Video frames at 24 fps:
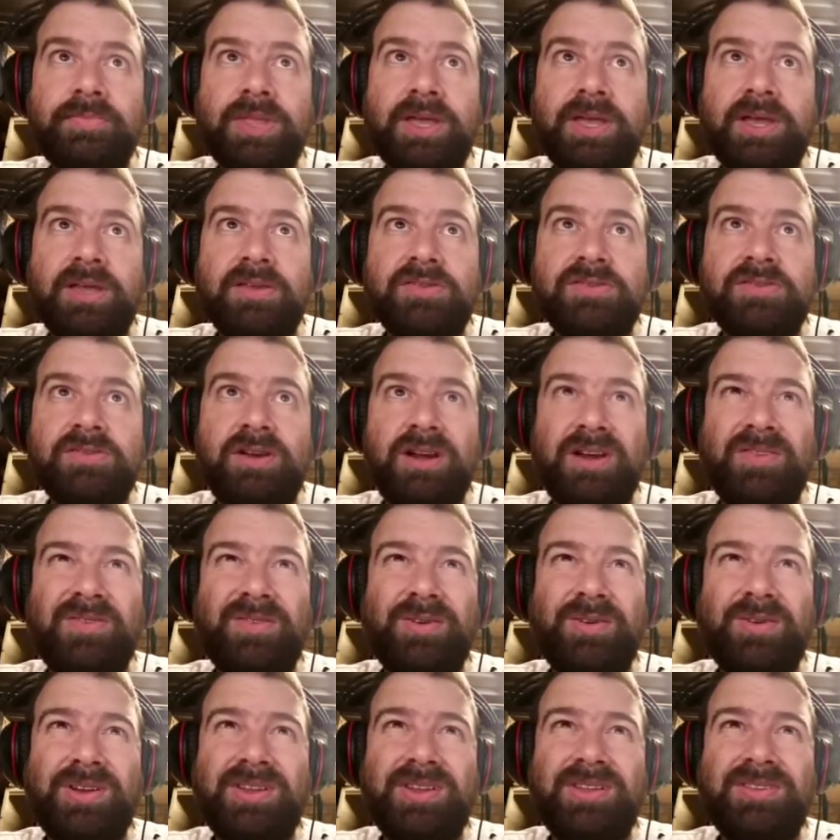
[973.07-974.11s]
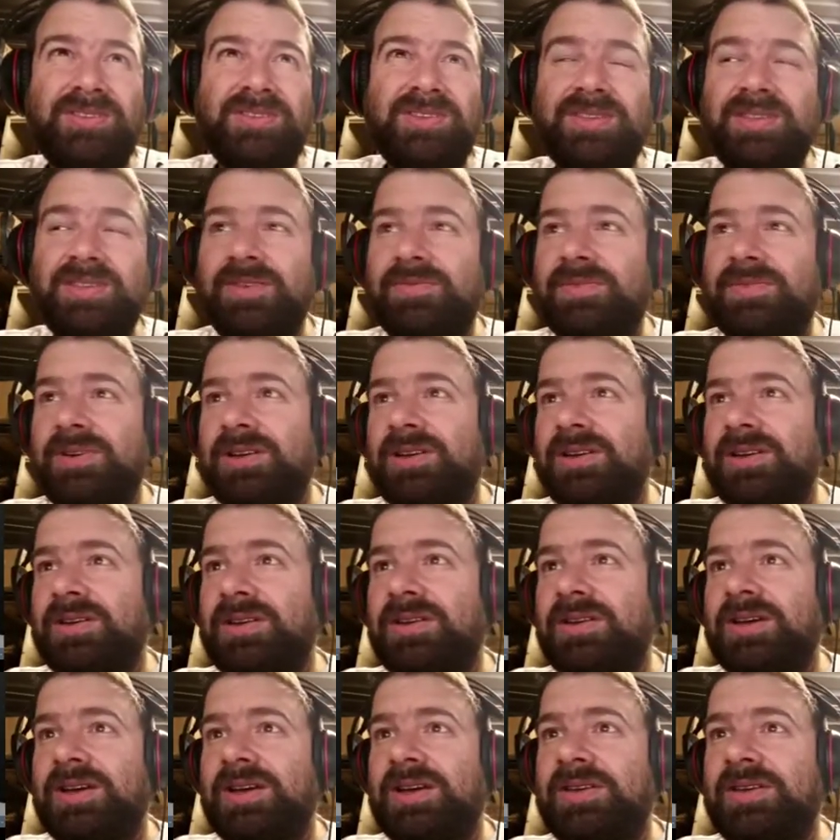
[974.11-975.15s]
Sorry, everyone in South Africa
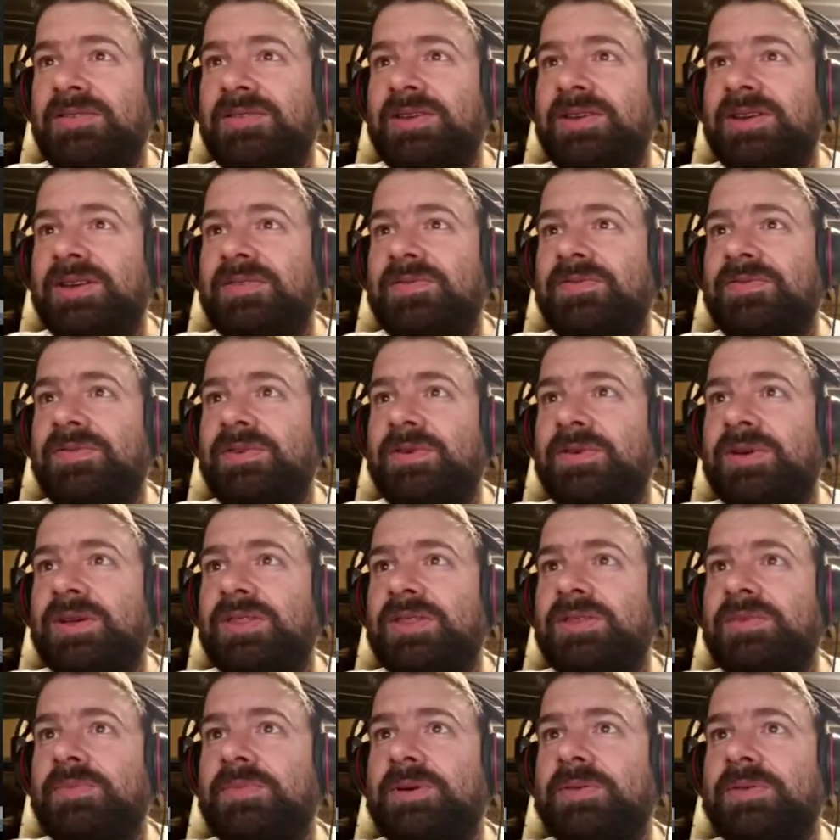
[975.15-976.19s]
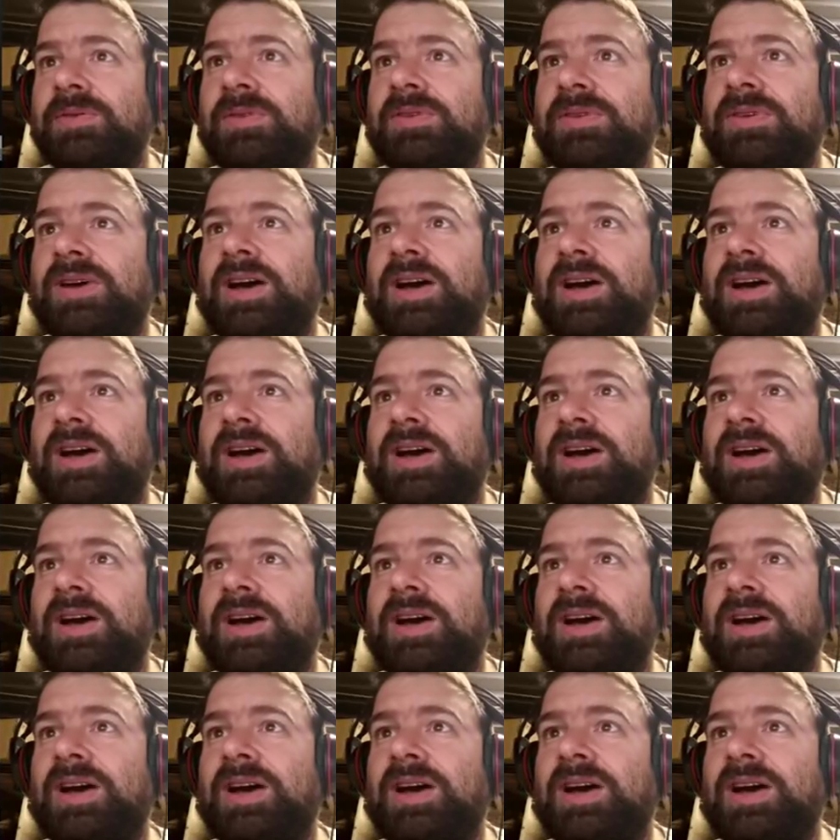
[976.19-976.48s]
having a flu at the moment.